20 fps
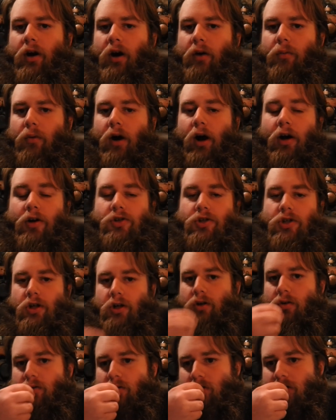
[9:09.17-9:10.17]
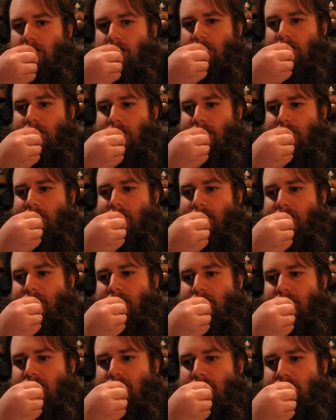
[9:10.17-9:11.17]
Hard Rock show on
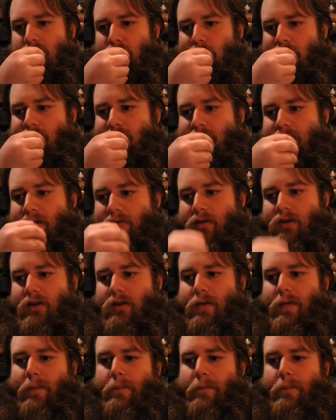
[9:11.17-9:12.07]
the, uh, the twenty-seventh.